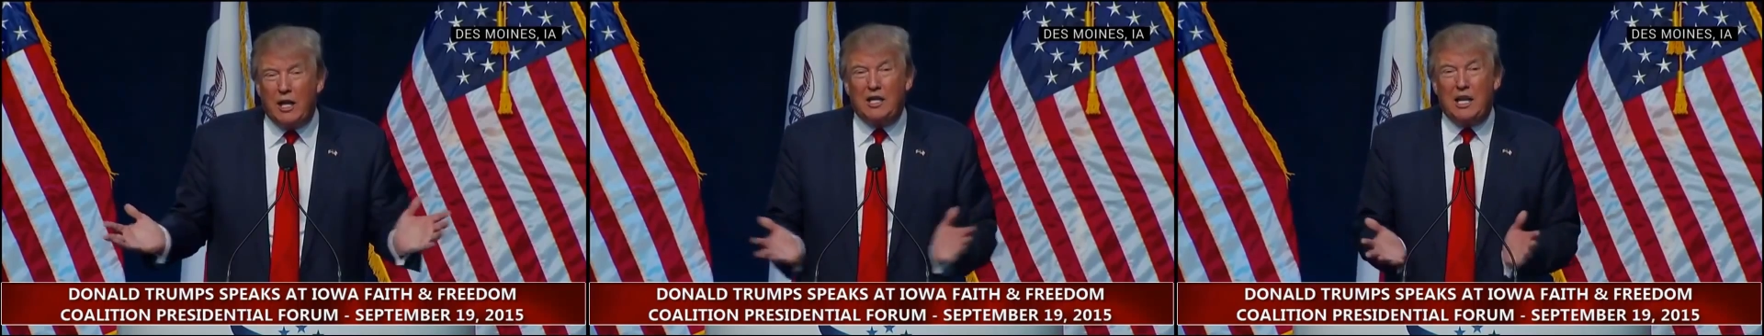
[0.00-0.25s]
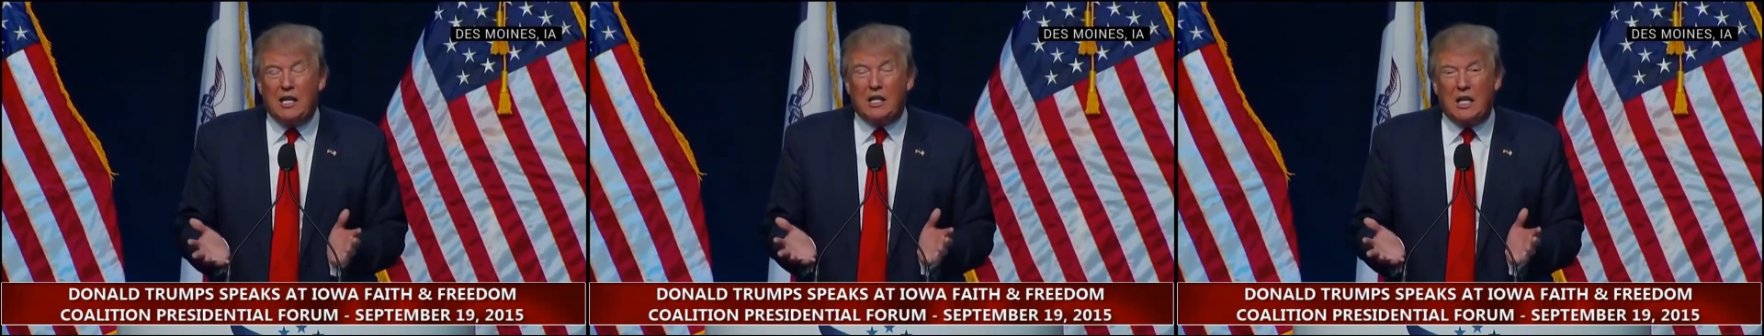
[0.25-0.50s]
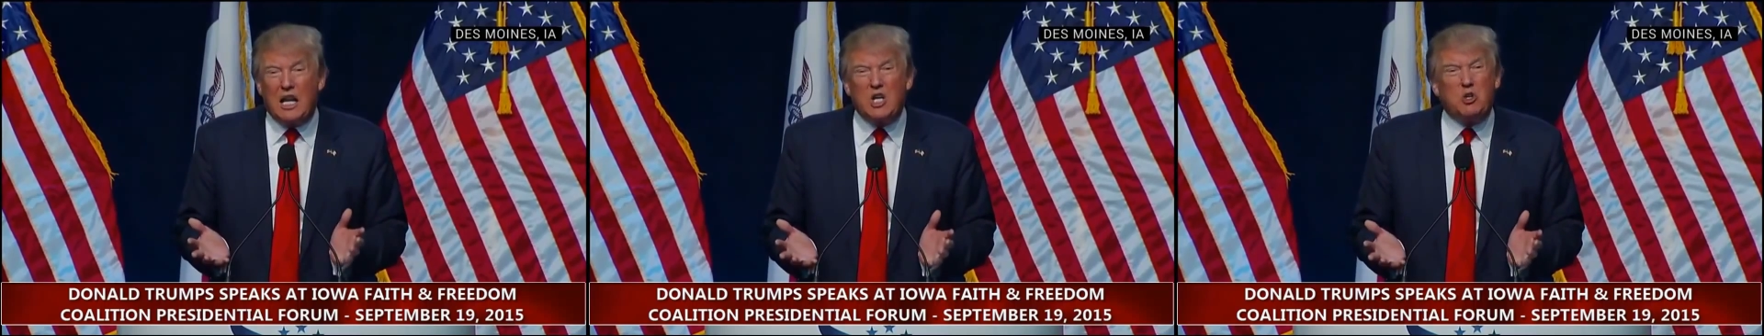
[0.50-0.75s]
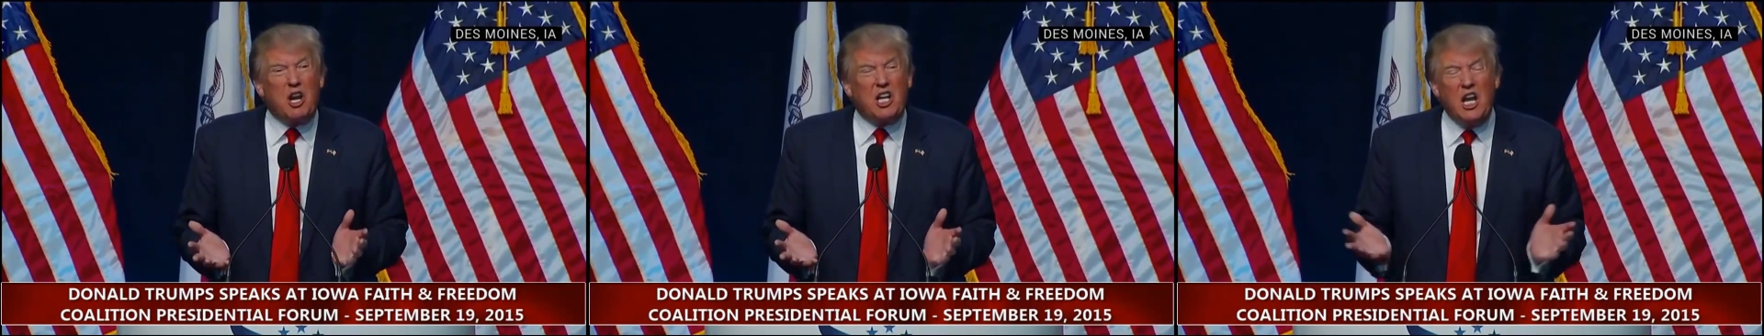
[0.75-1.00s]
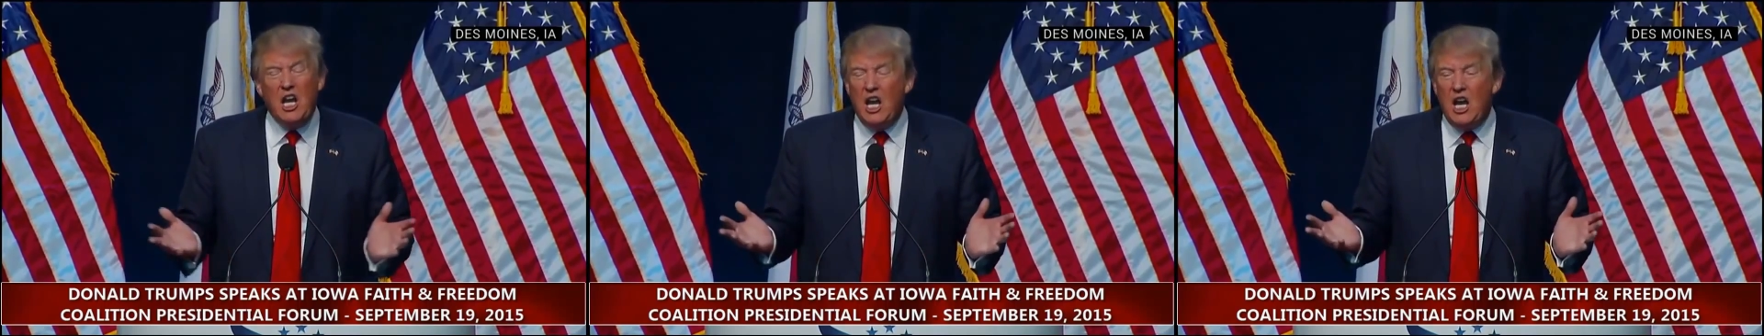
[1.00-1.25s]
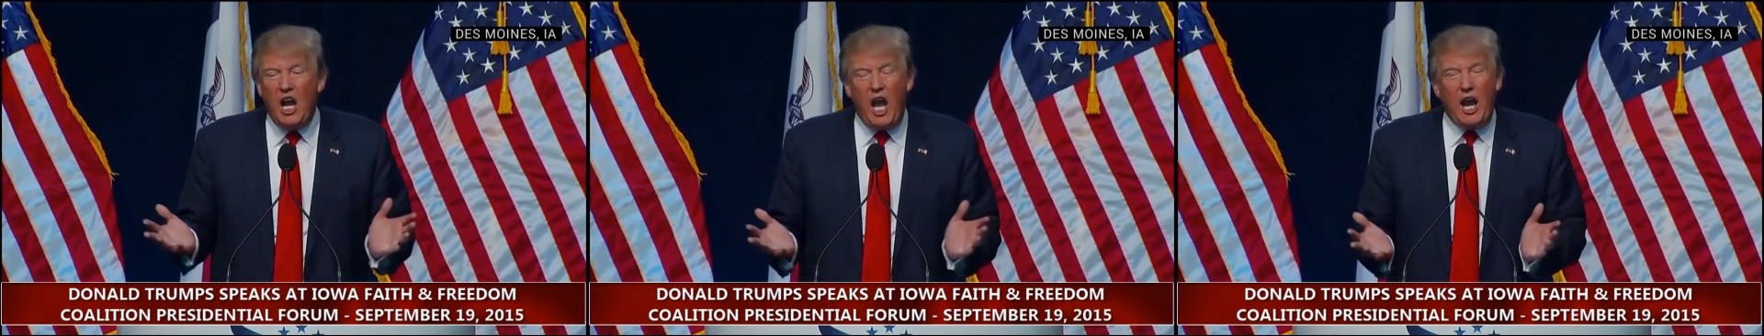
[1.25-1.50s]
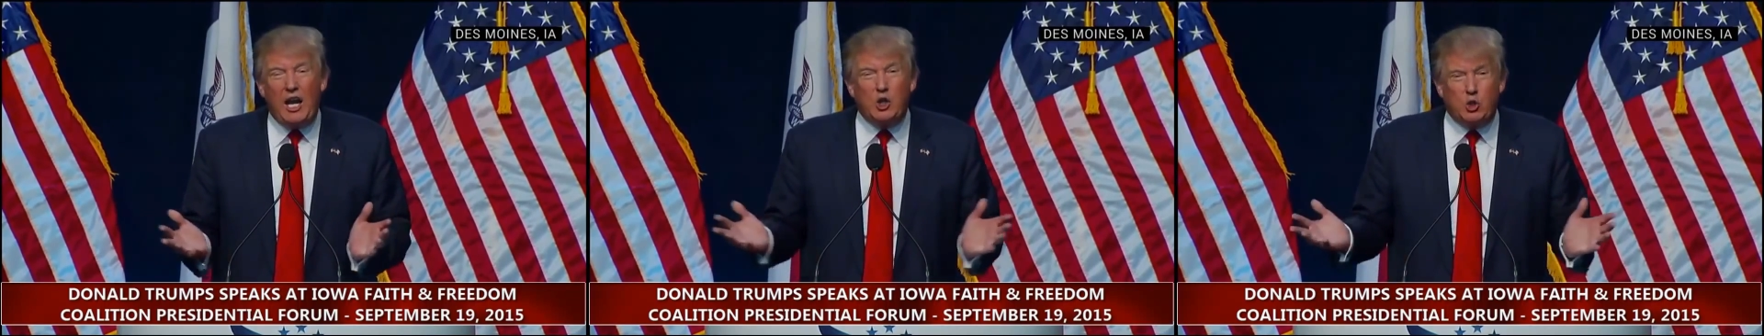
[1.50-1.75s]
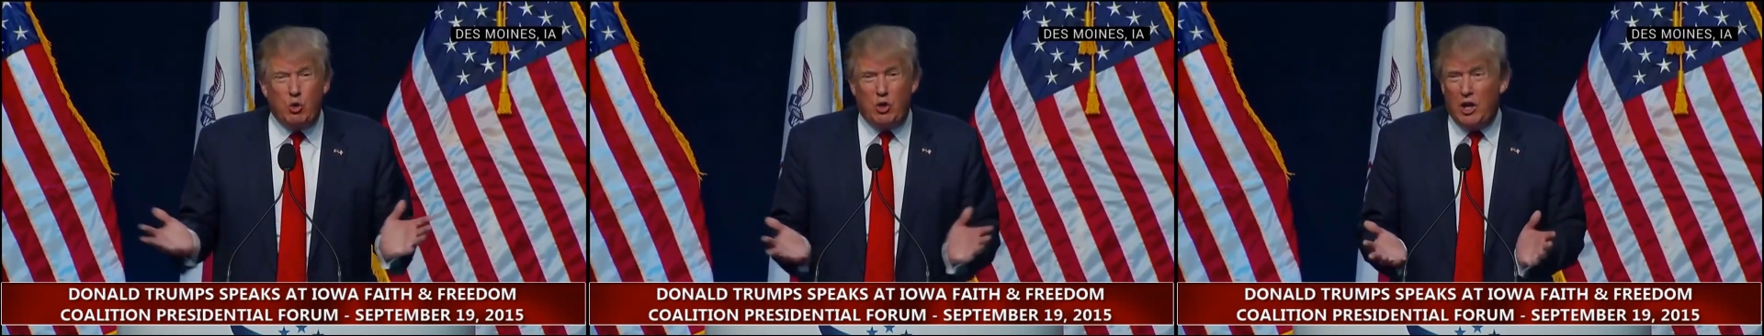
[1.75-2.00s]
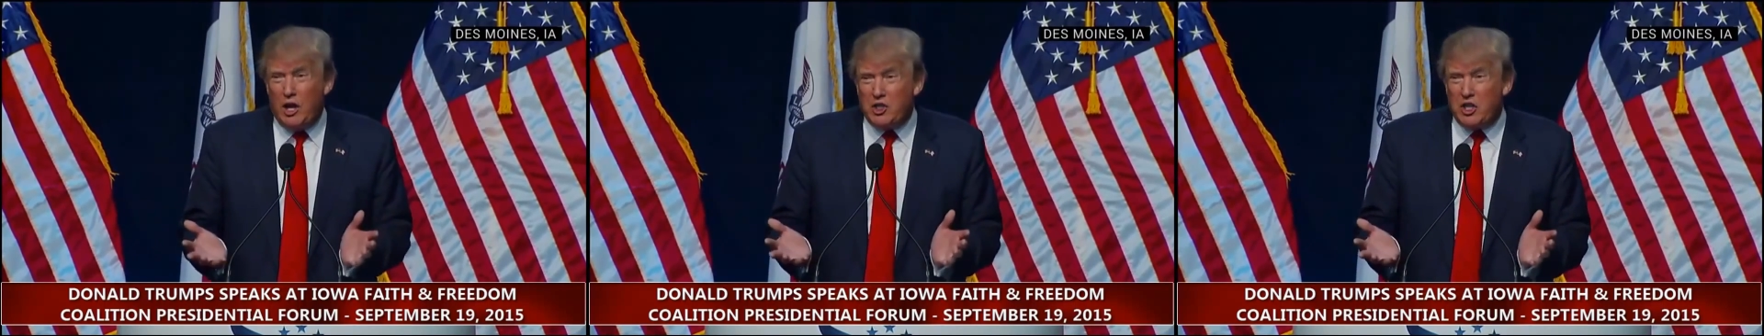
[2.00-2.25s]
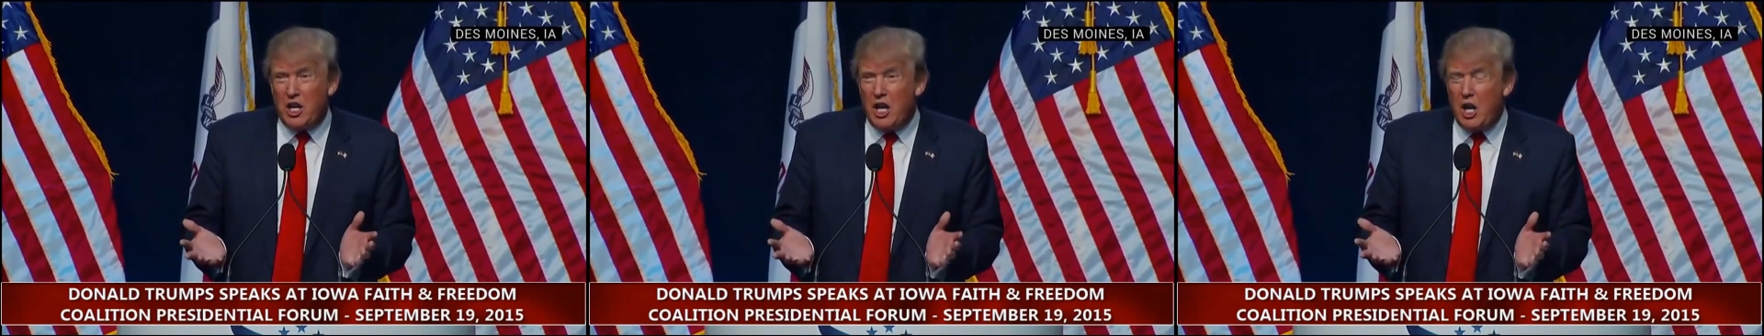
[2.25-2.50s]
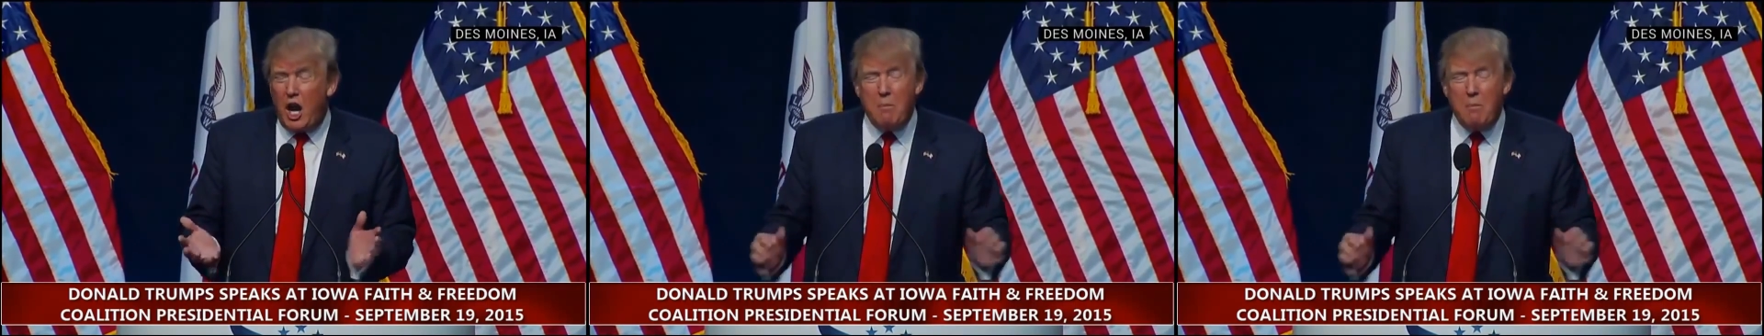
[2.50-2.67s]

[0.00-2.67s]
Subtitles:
I take the contract and I scrutinize the contract.